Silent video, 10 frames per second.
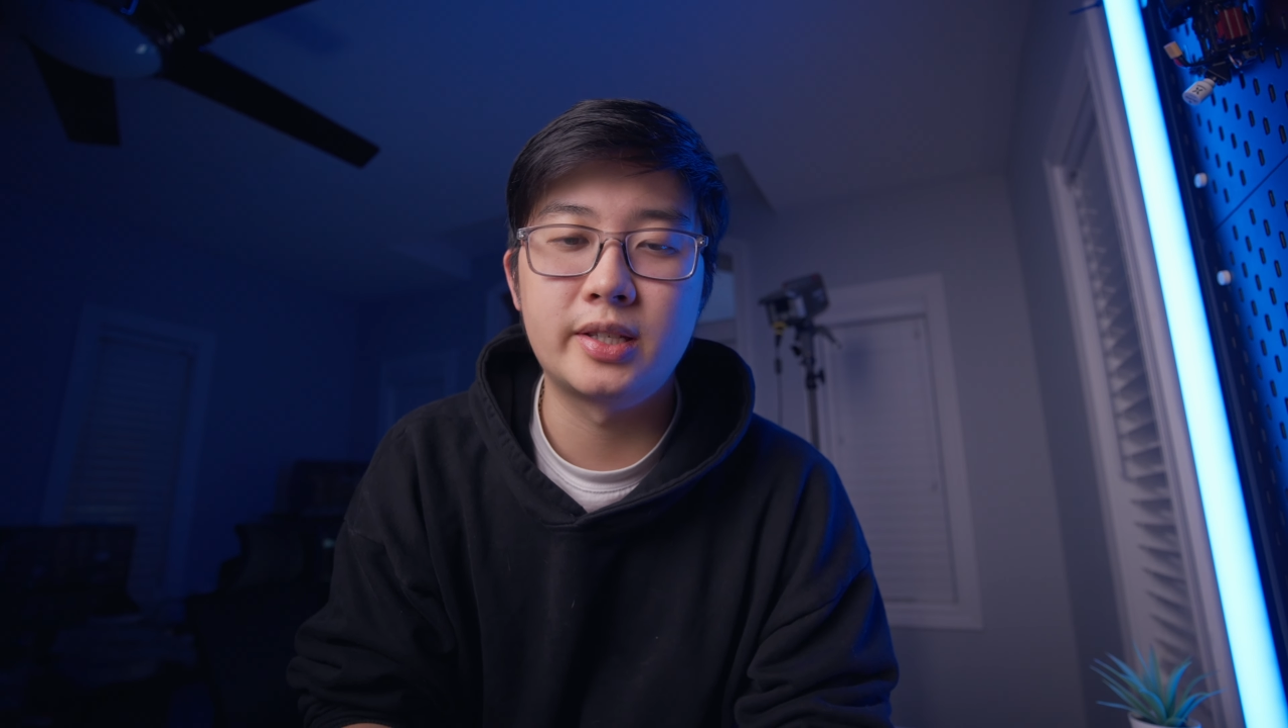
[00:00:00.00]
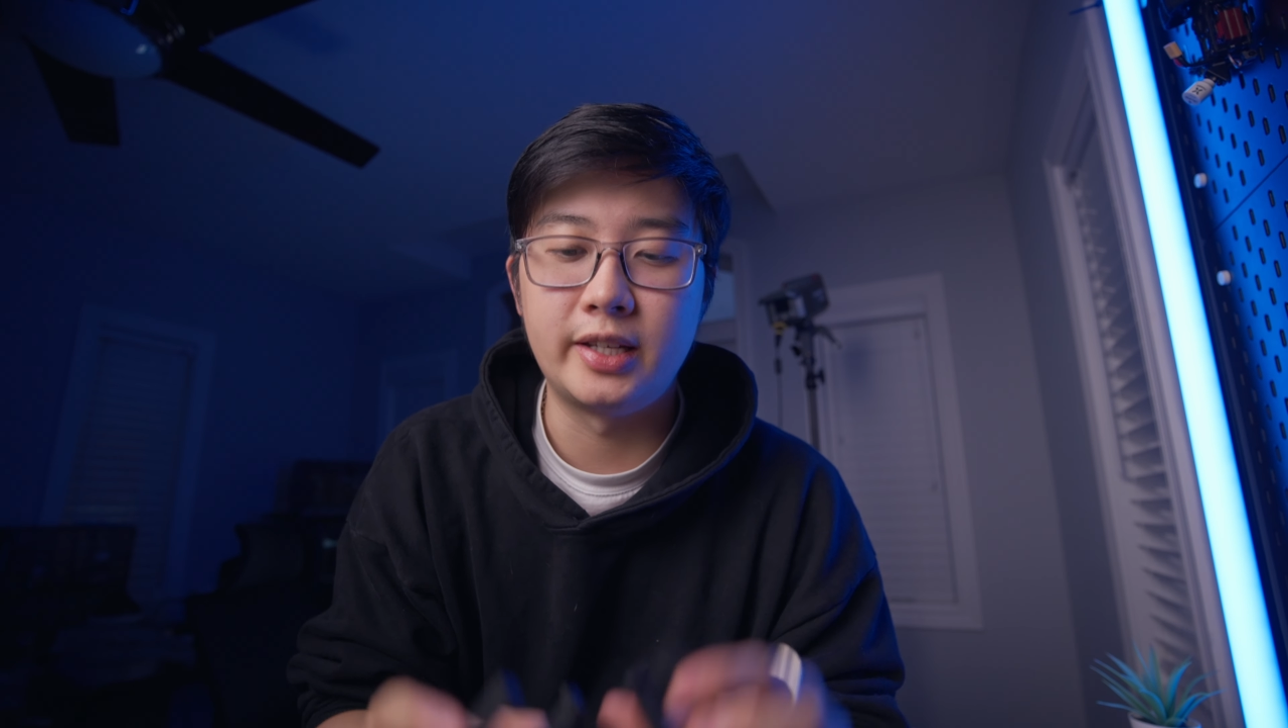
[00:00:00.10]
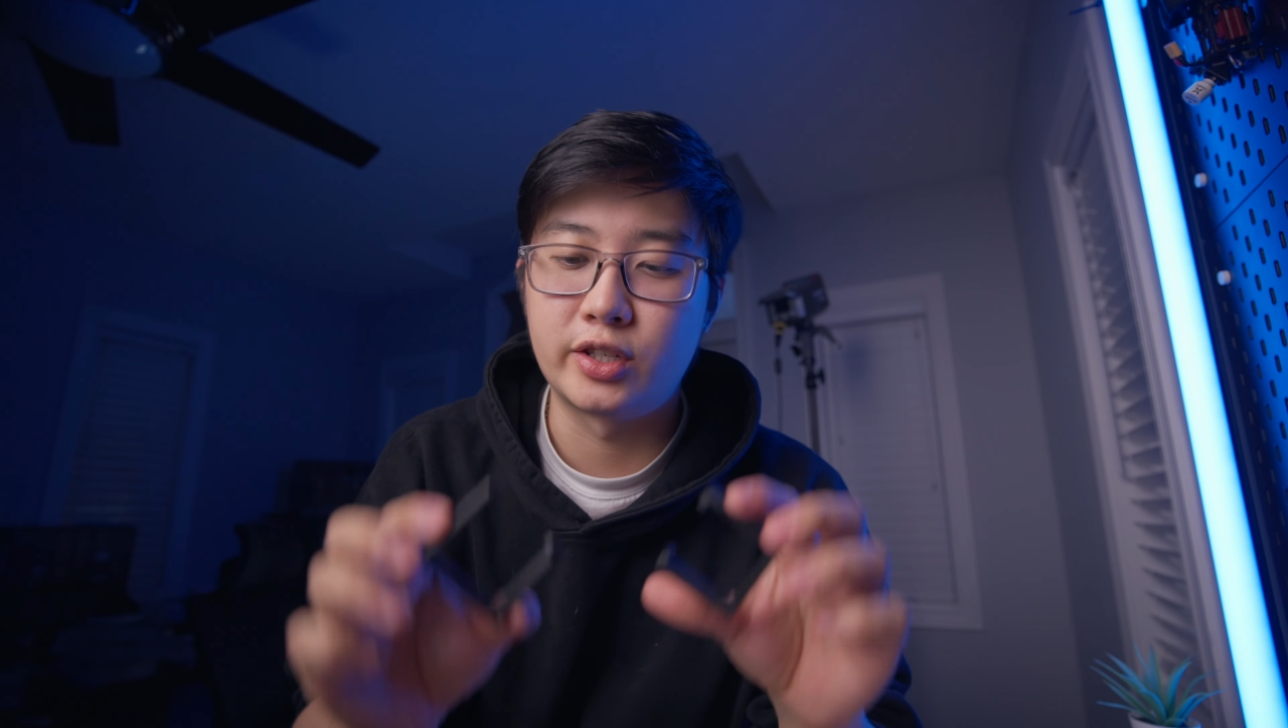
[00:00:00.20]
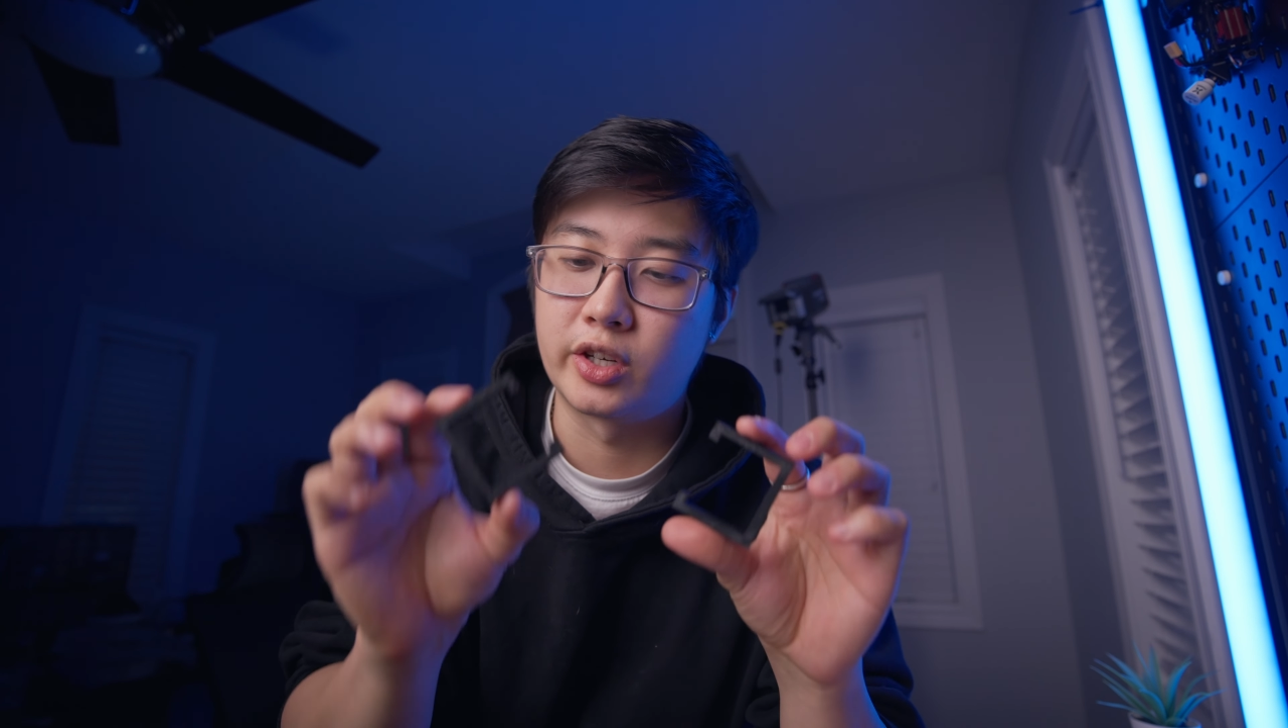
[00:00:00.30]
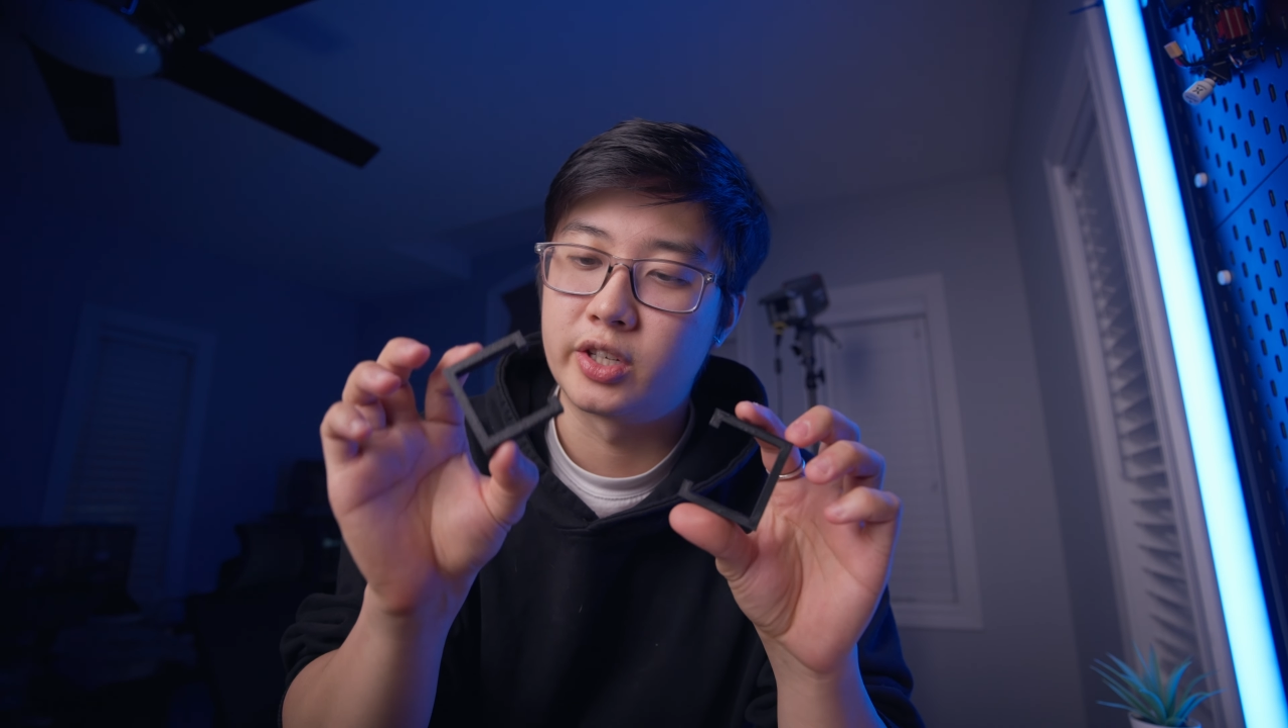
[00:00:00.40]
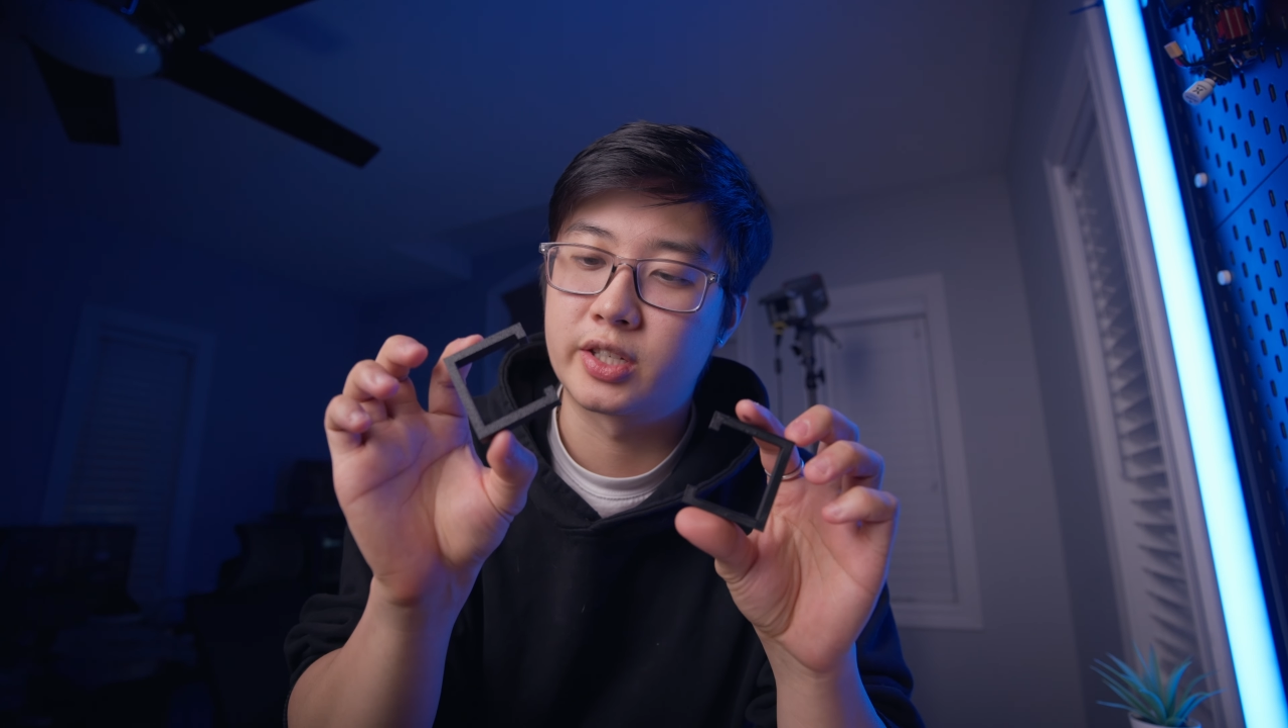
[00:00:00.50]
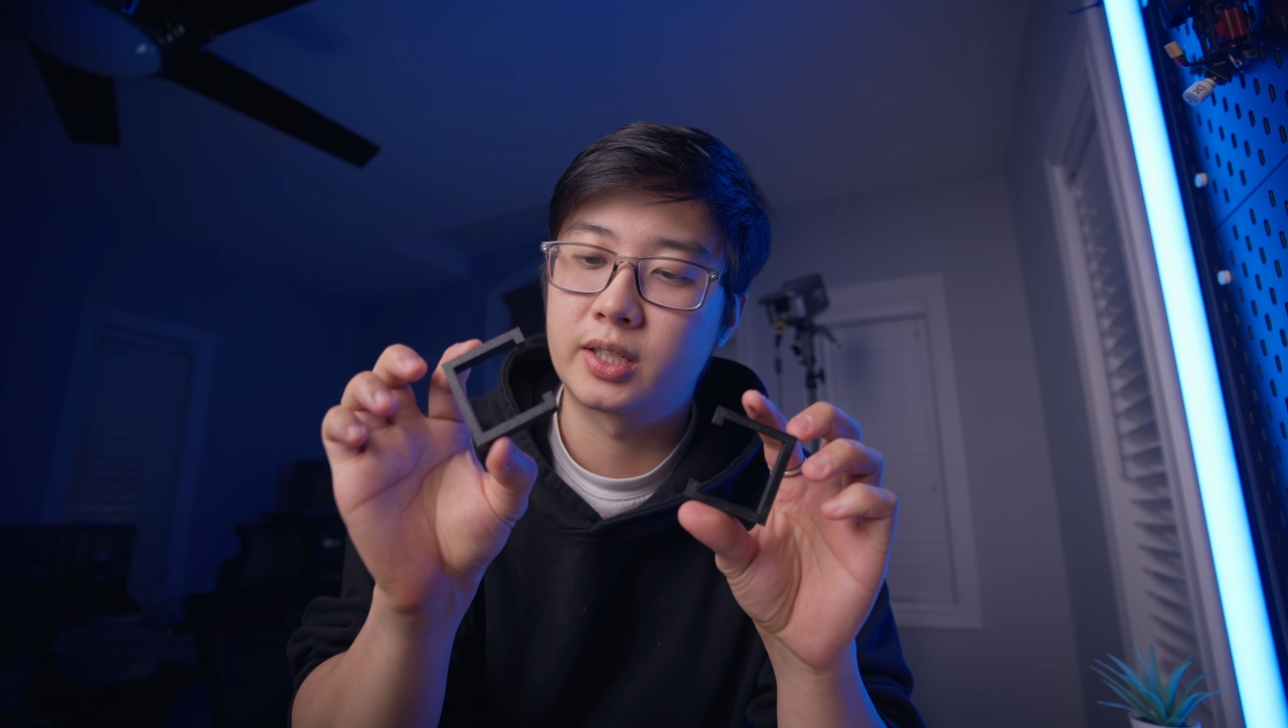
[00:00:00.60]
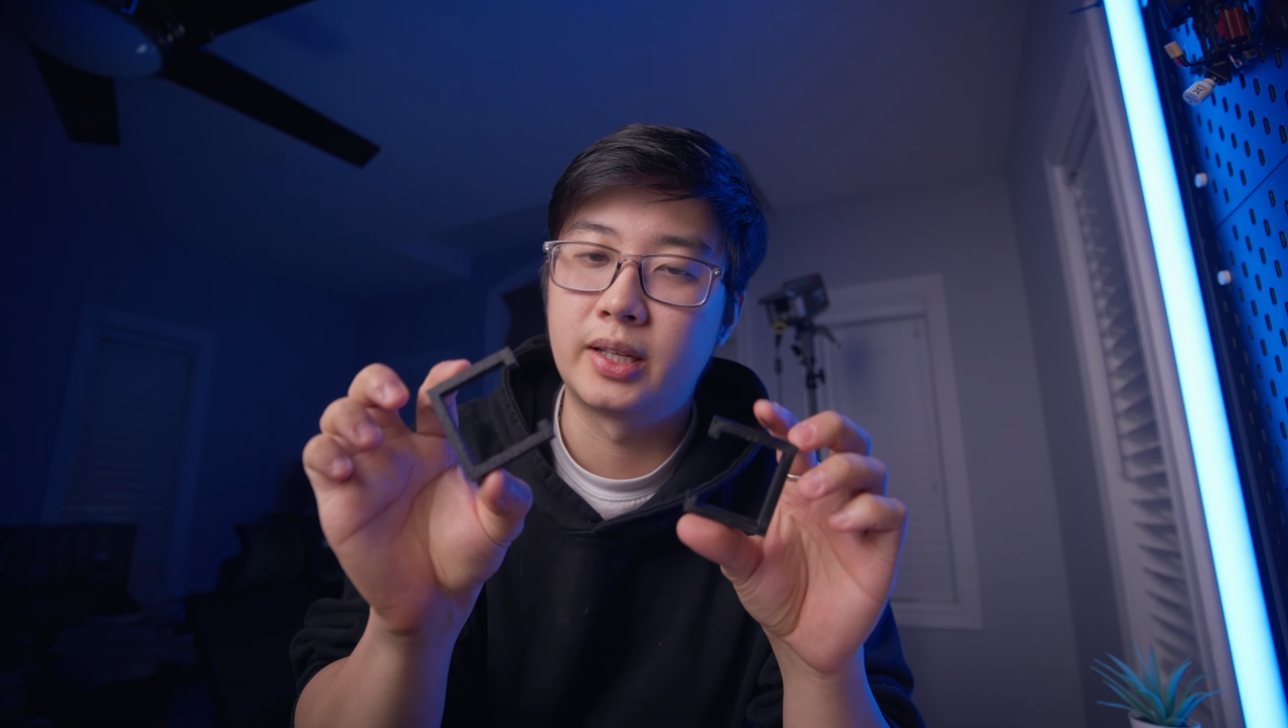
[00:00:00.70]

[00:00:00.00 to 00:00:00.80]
These are just